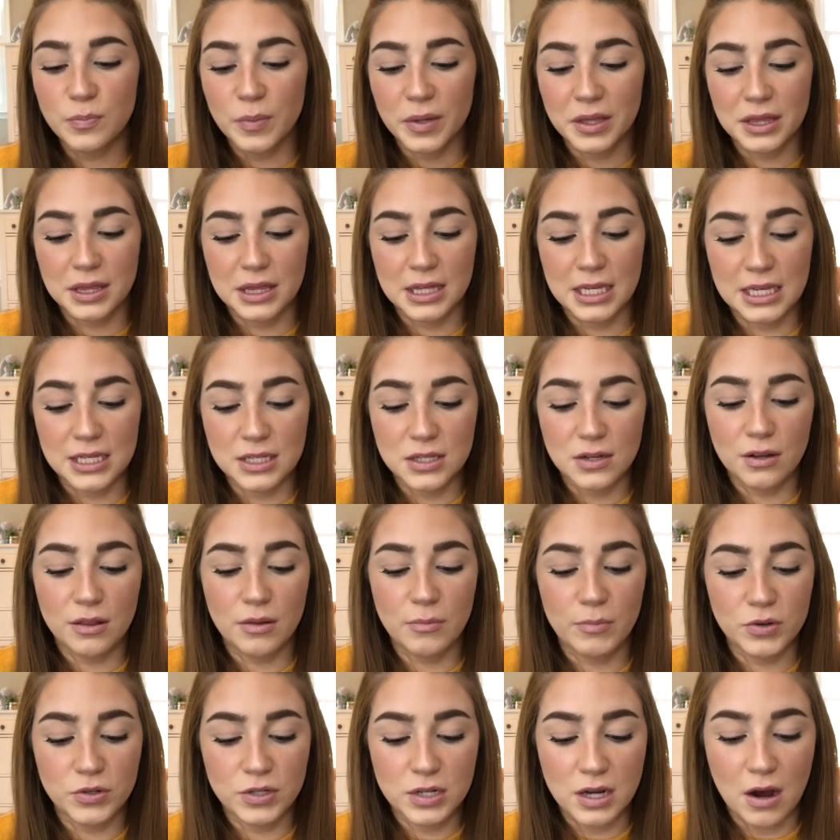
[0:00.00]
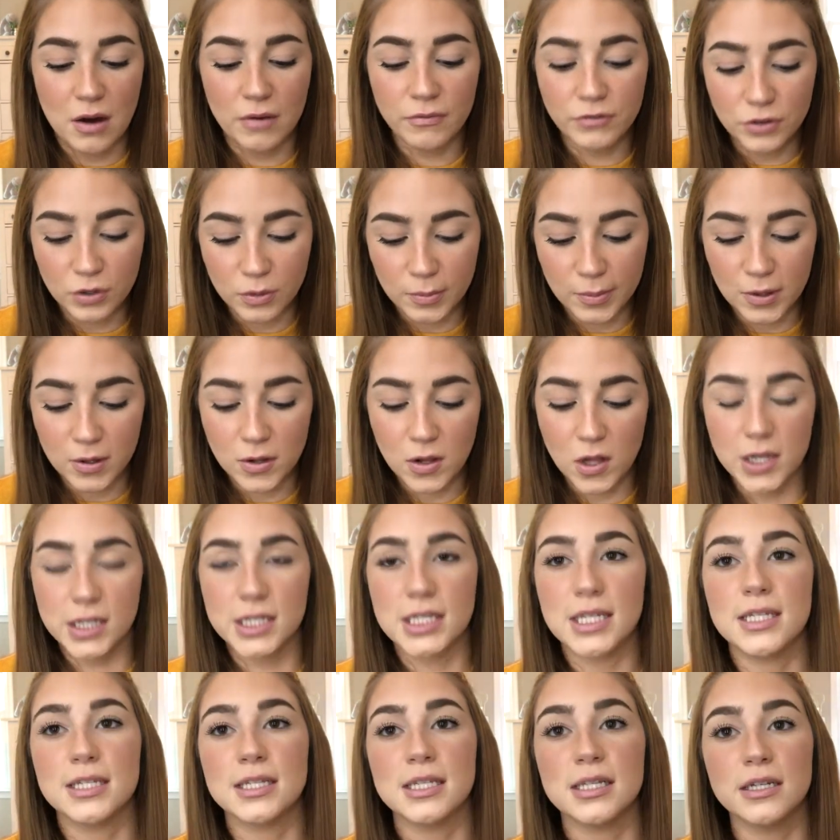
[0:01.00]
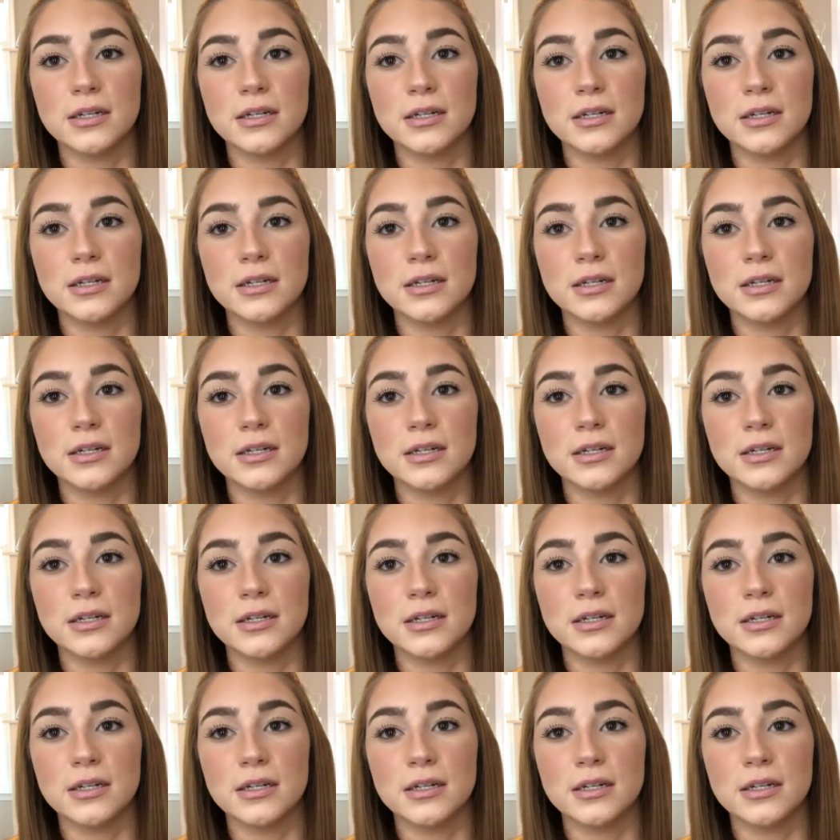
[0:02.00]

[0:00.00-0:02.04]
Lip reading: but these are the most comfortable glosses.